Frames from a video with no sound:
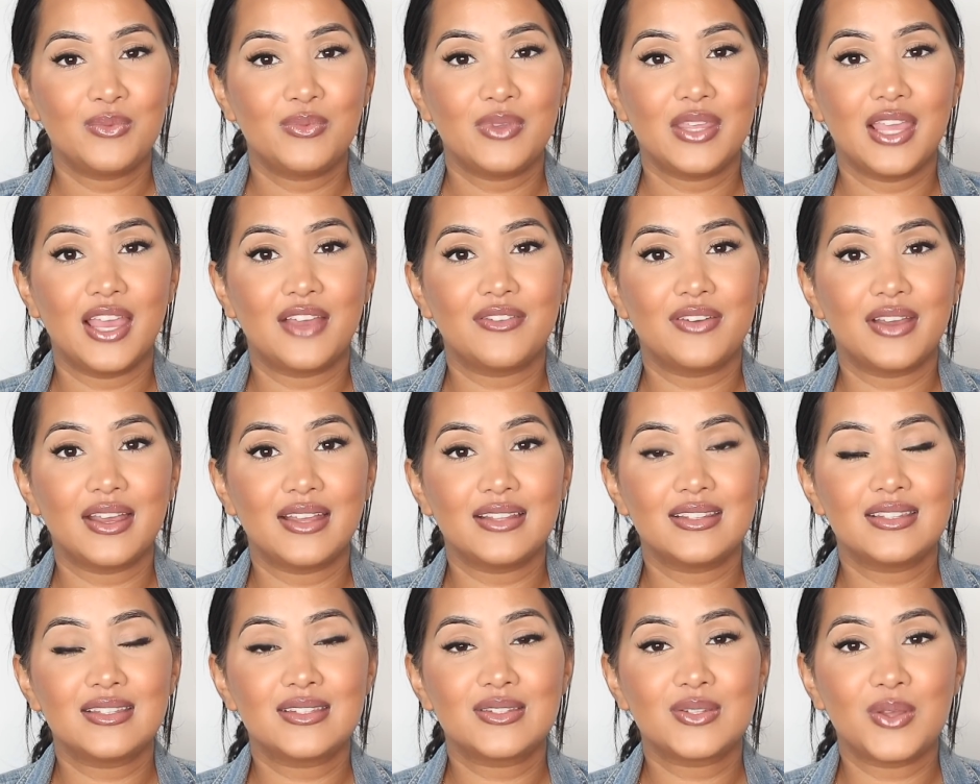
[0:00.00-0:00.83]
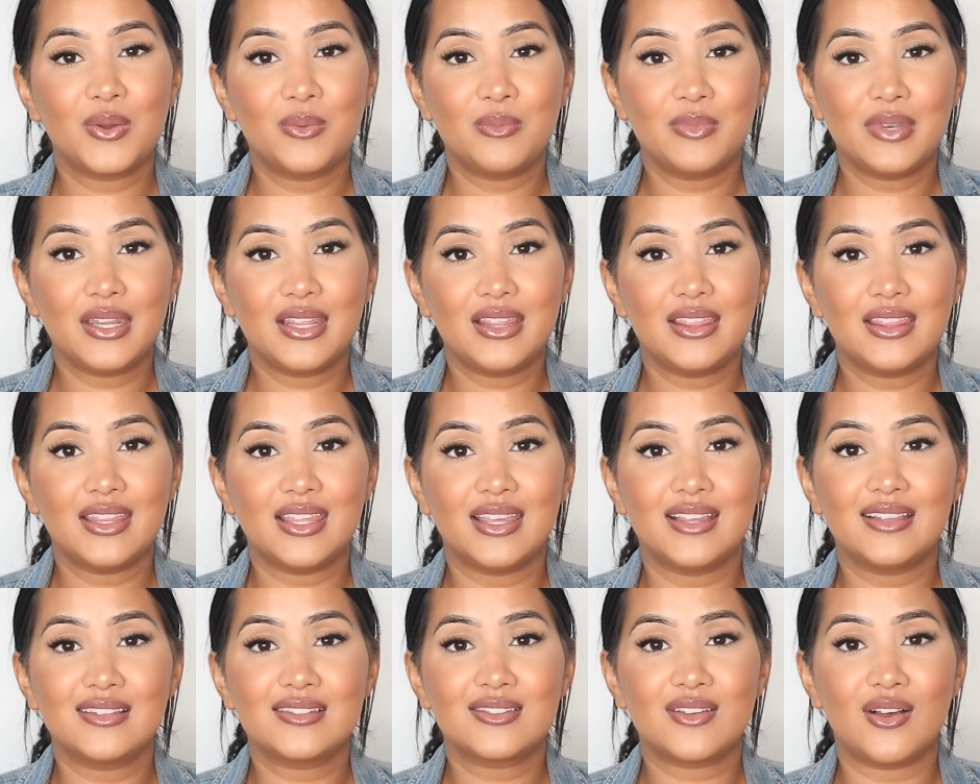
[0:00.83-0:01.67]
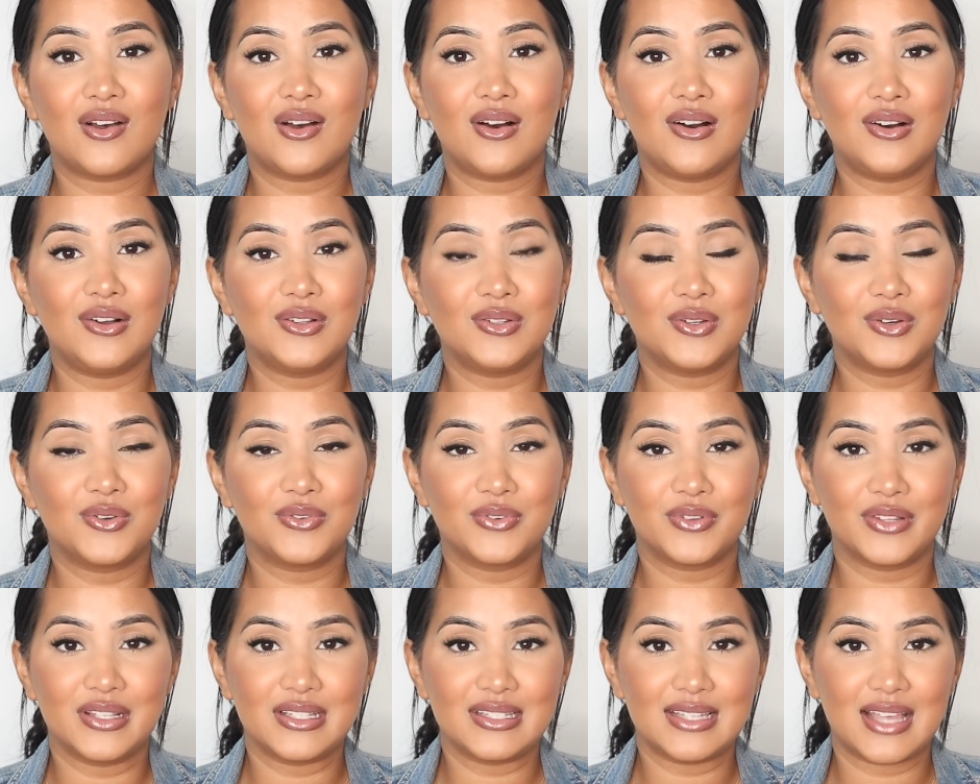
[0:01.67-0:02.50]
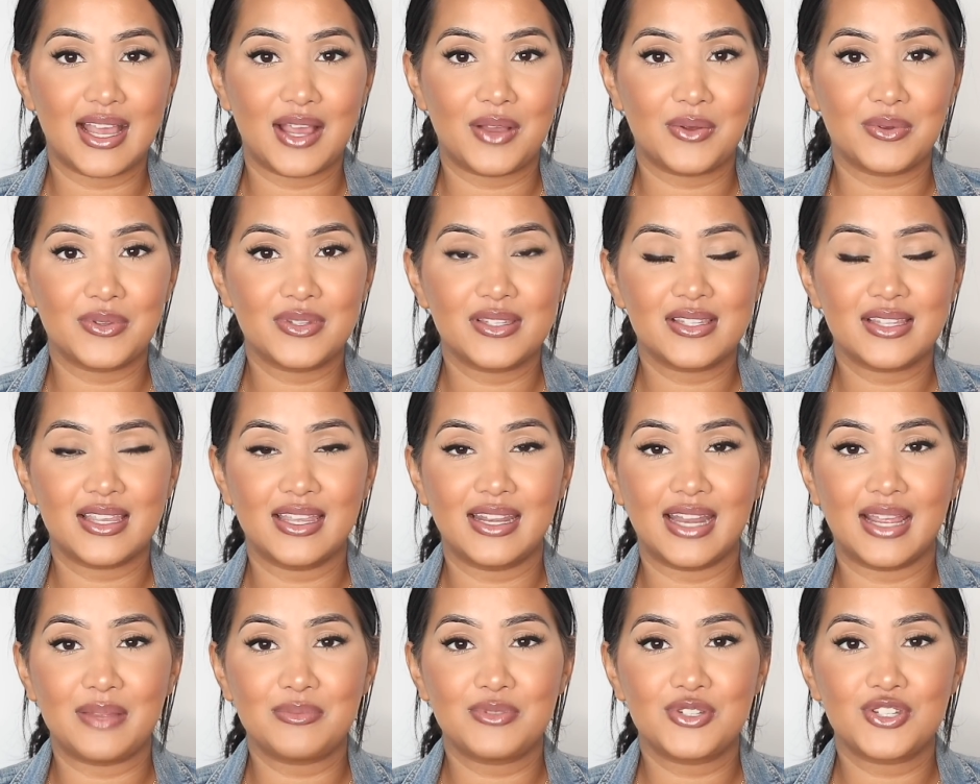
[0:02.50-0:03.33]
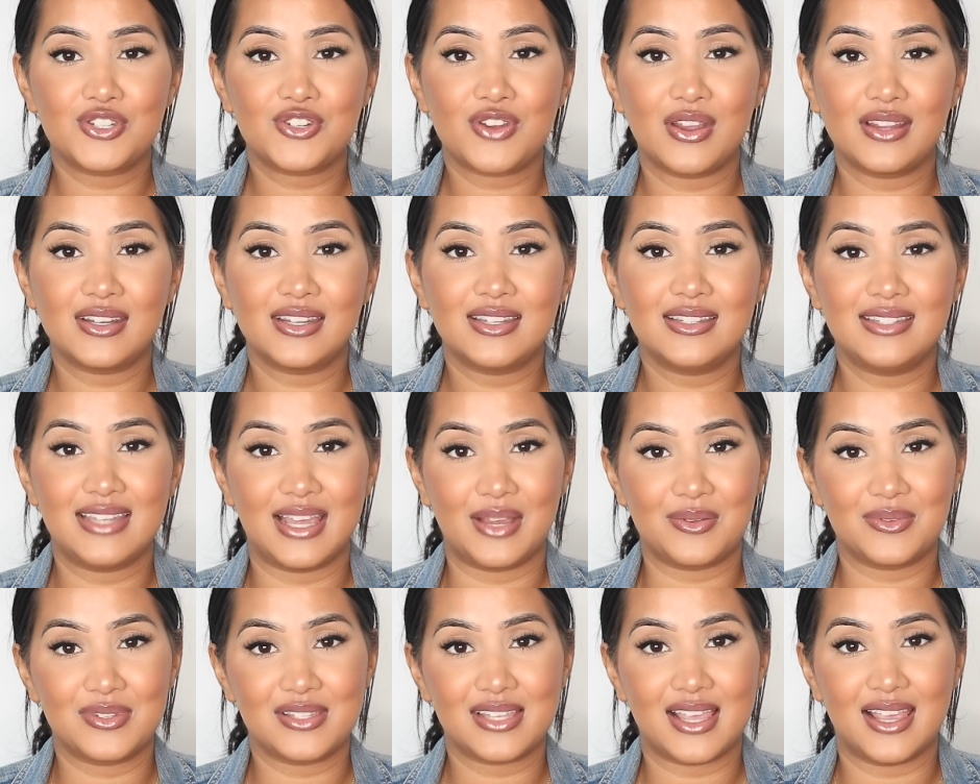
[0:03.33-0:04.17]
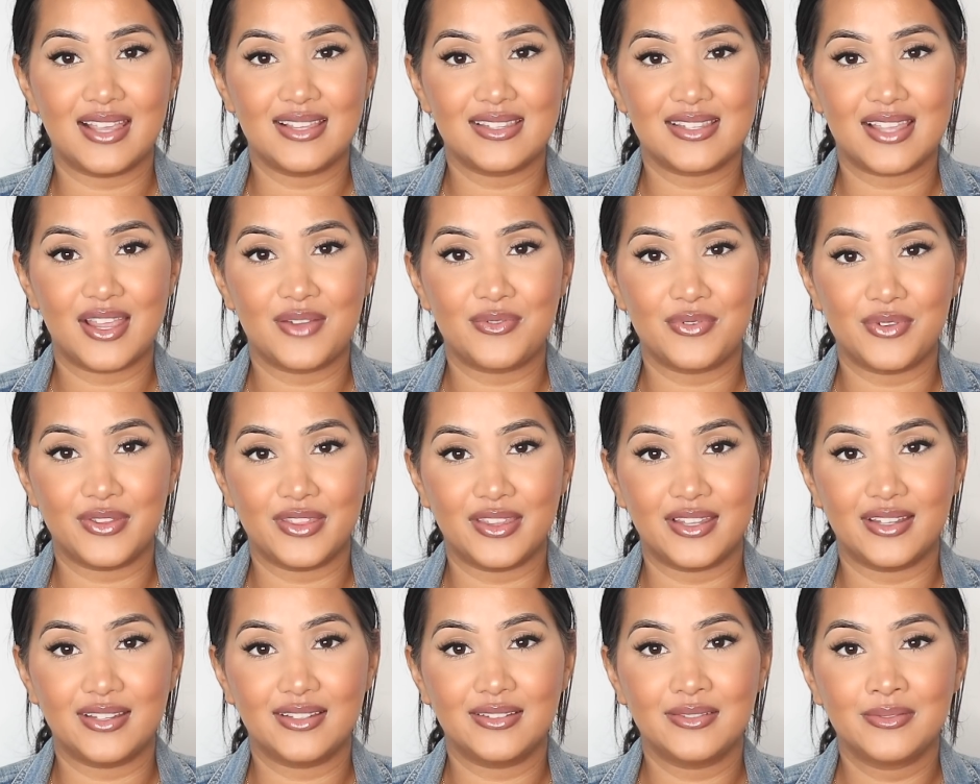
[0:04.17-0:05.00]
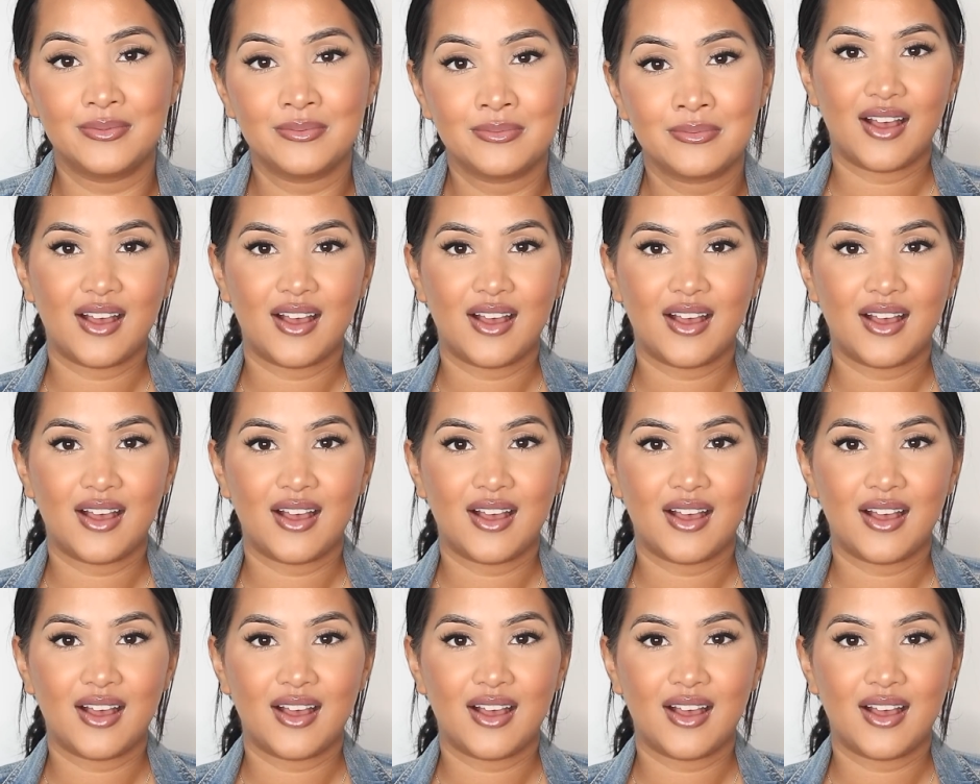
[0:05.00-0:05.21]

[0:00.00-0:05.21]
we have had so many things all over this house, and I'm just trying to downsize everything.